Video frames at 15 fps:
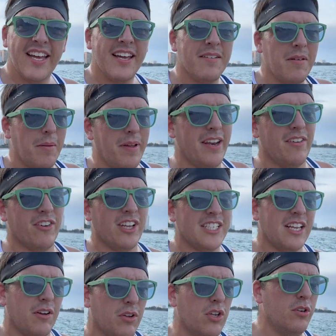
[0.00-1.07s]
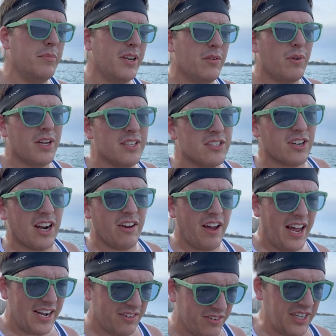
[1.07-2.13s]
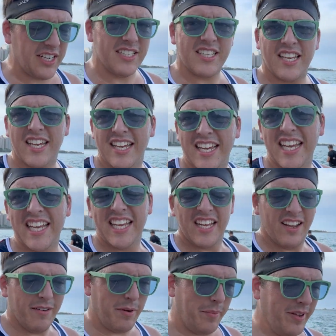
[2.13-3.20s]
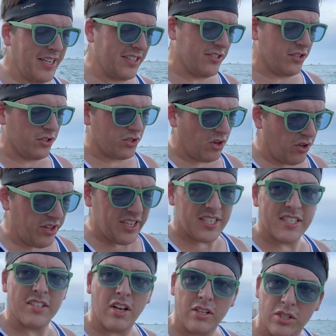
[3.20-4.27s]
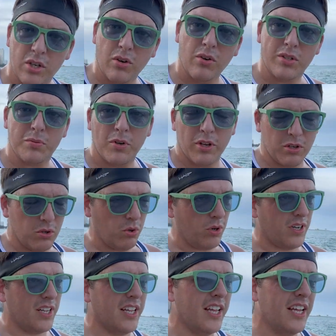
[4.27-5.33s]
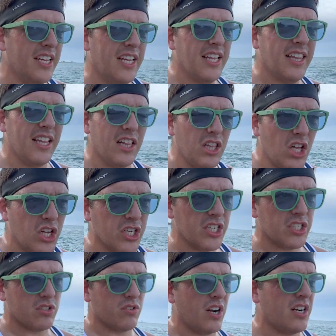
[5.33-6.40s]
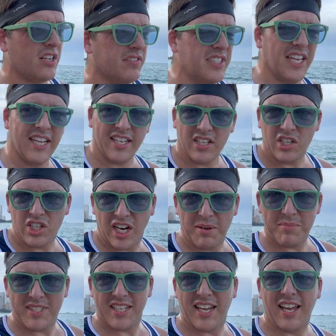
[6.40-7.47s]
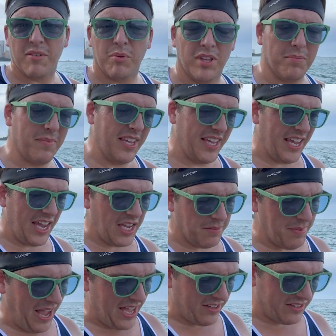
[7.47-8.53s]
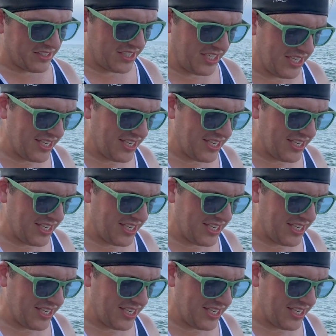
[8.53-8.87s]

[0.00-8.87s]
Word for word: Maybe I didn't realize how humid it was or how hot it was. Maybe because the stroller. This is also, it's really cool. The longest run I've taken Jamesie on with me, 8 miles.